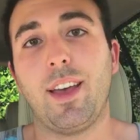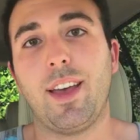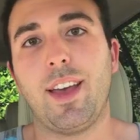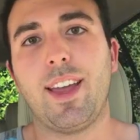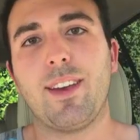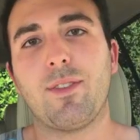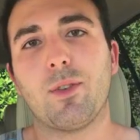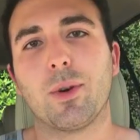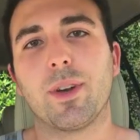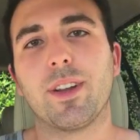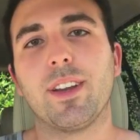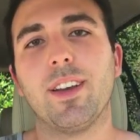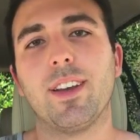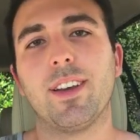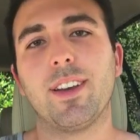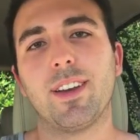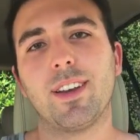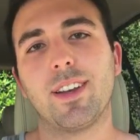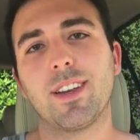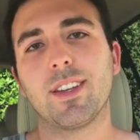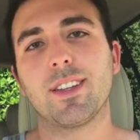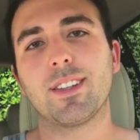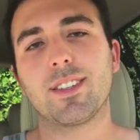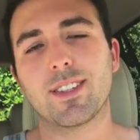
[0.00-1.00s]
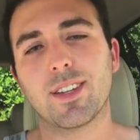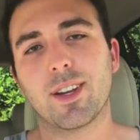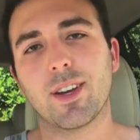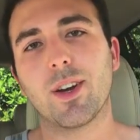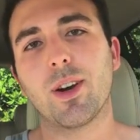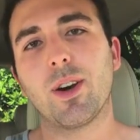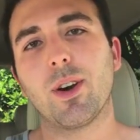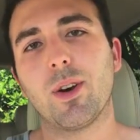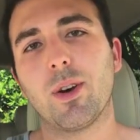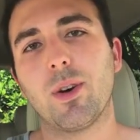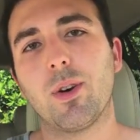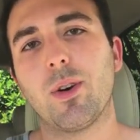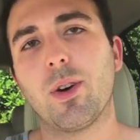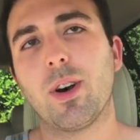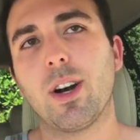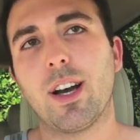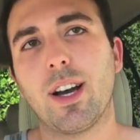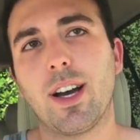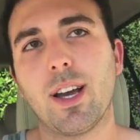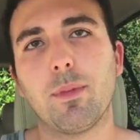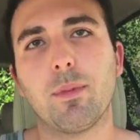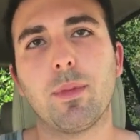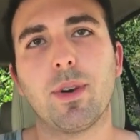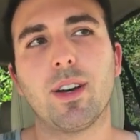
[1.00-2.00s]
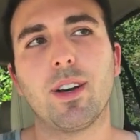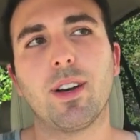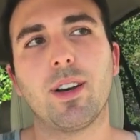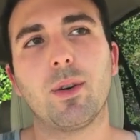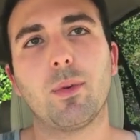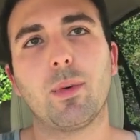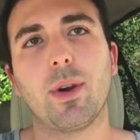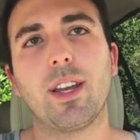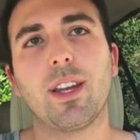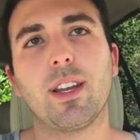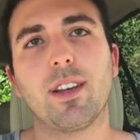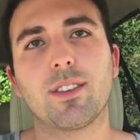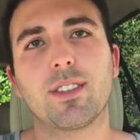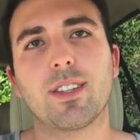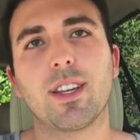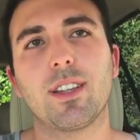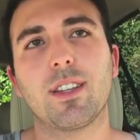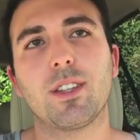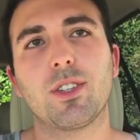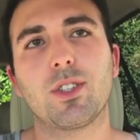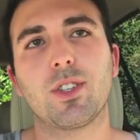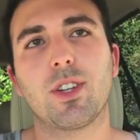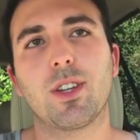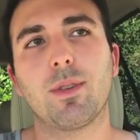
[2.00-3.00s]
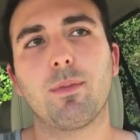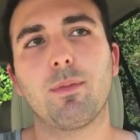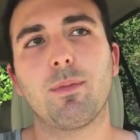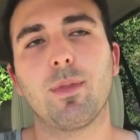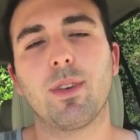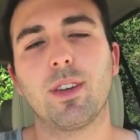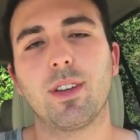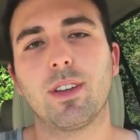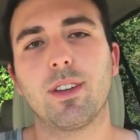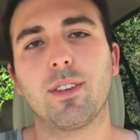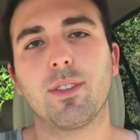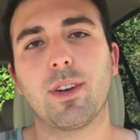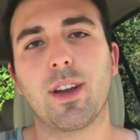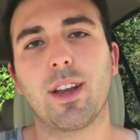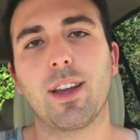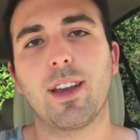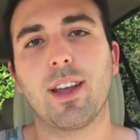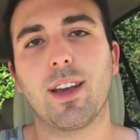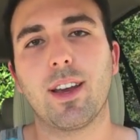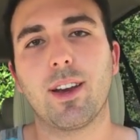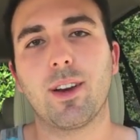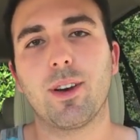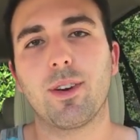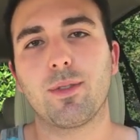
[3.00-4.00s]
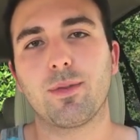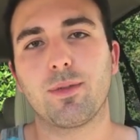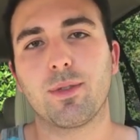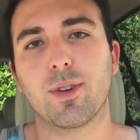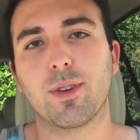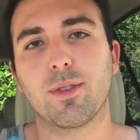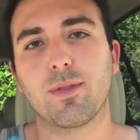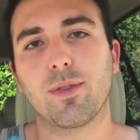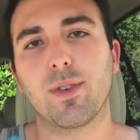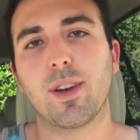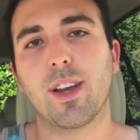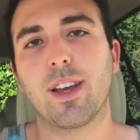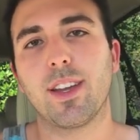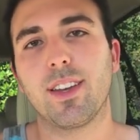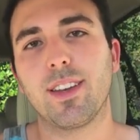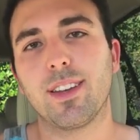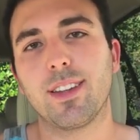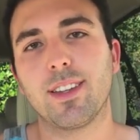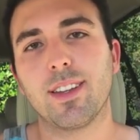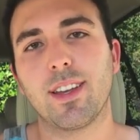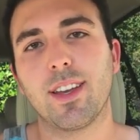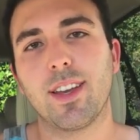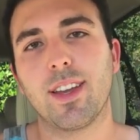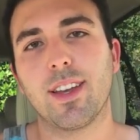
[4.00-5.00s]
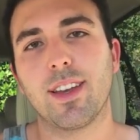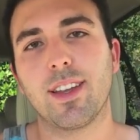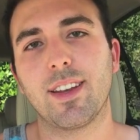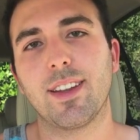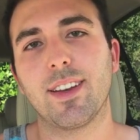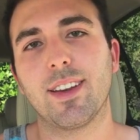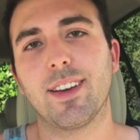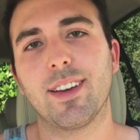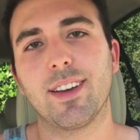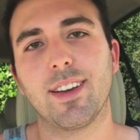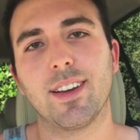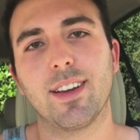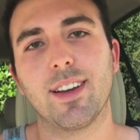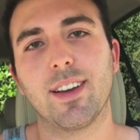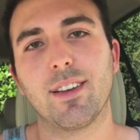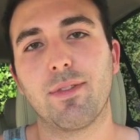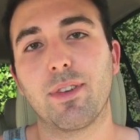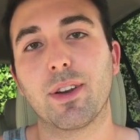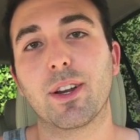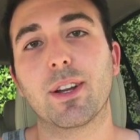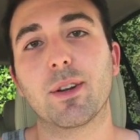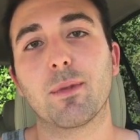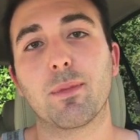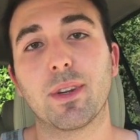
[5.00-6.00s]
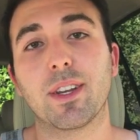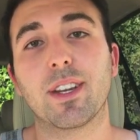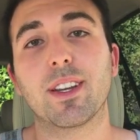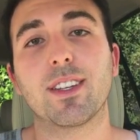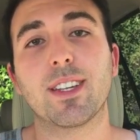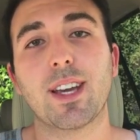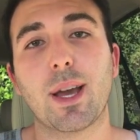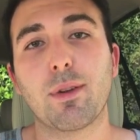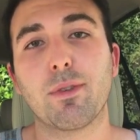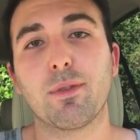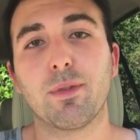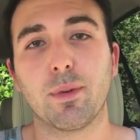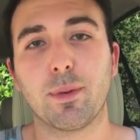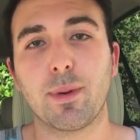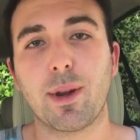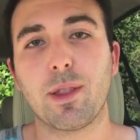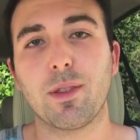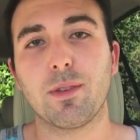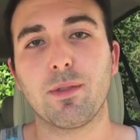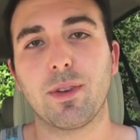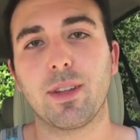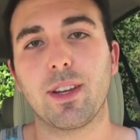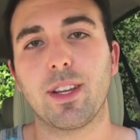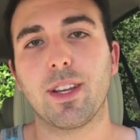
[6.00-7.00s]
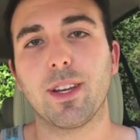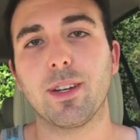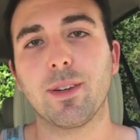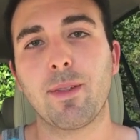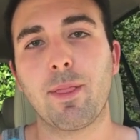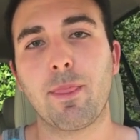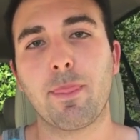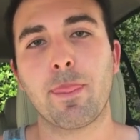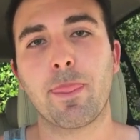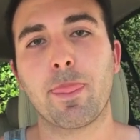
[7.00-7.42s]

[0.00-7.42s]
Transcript: Hey everyone. So I'm waiting outside the gym right now for a friend, and I figured it'd be a good time to film another video.